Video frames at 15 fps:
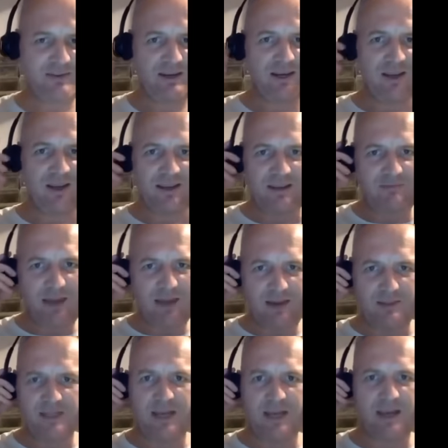Look, in fact, let me
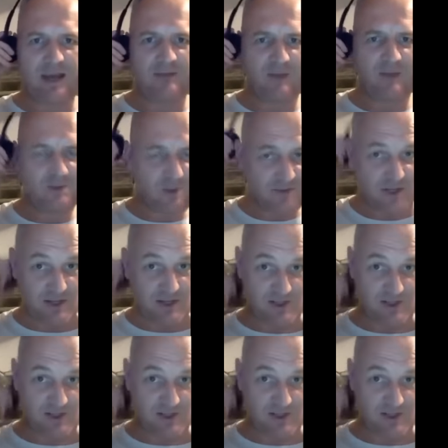take the headphones off so you can see.